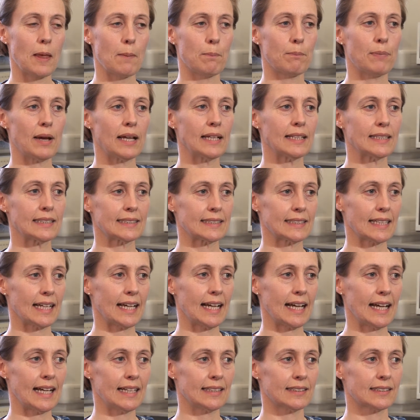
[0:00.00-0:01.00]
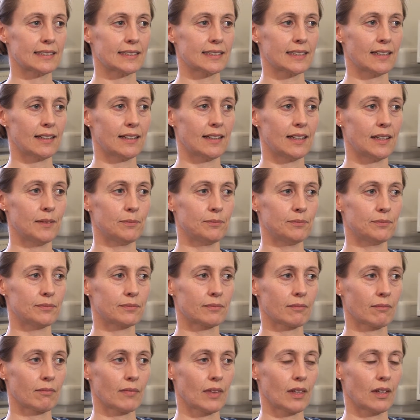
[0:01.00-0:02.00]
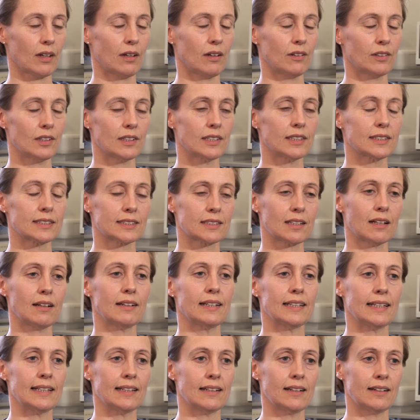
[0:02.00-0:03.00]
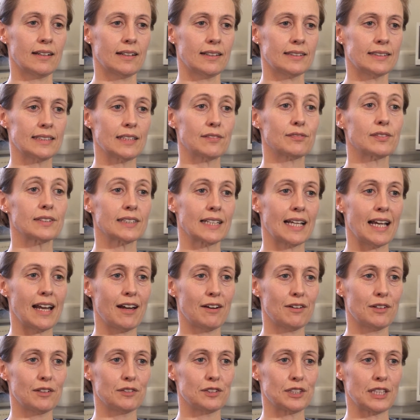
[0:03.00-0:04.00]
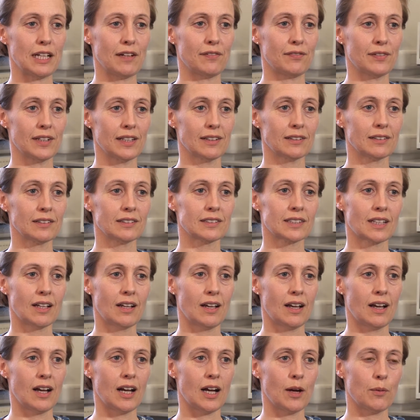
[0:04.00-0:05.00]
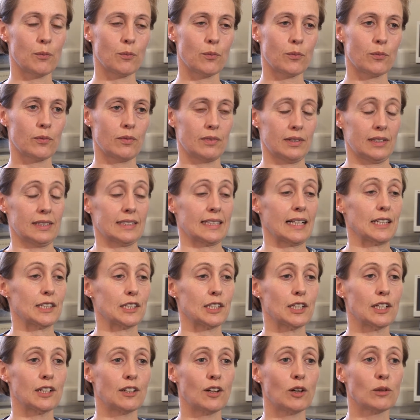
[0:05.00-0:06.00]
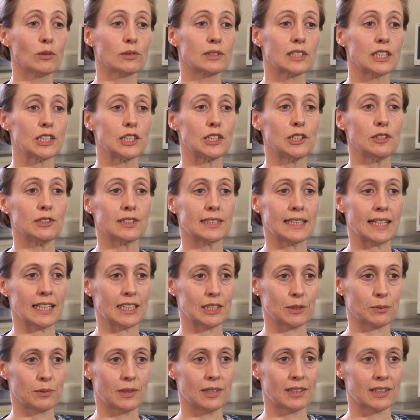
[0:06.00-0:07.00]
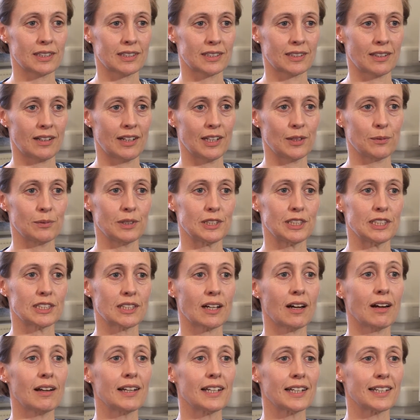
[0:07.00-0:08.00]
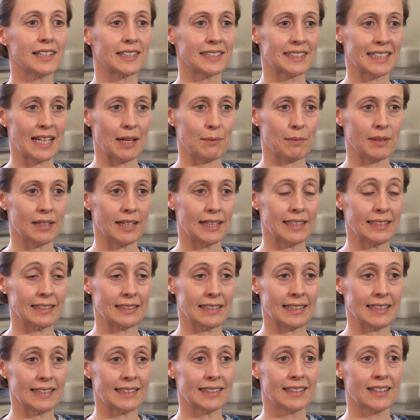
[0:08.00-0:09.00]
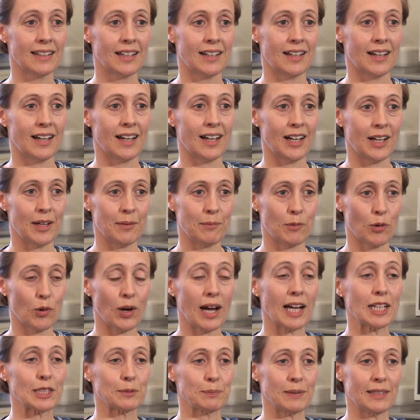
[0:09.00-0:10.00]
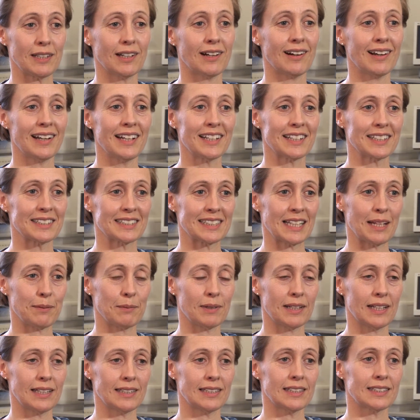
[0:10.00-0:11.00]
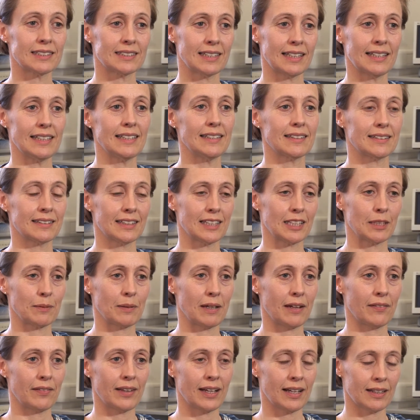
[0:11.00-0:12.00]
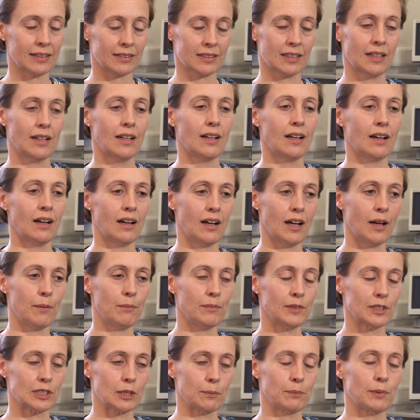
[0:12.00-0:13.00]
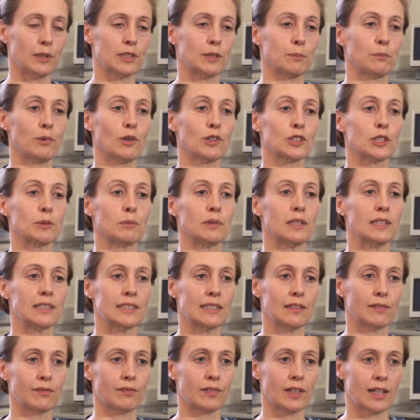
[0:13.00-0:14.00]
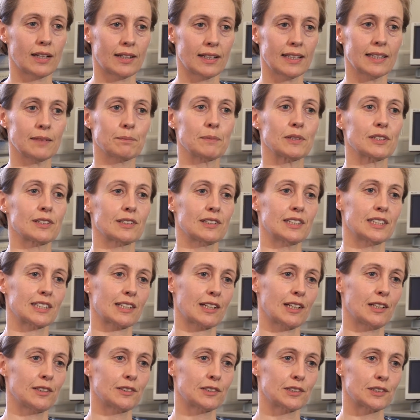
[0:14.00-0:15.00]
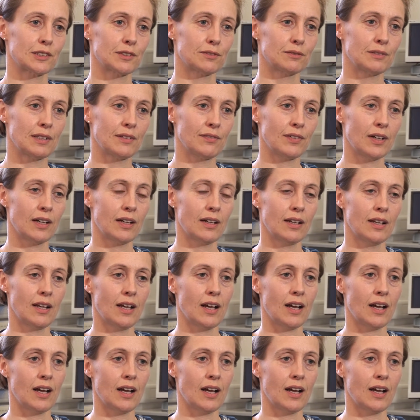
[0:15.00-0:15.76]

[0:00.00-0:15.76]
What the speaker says: based at on a slightly different area of Sheffield. It's actually an old disused gasworks site, which is highly contaminated, or has been highly contaminated, so they need to think about that. There's a possibility of flooding because it's close to the river.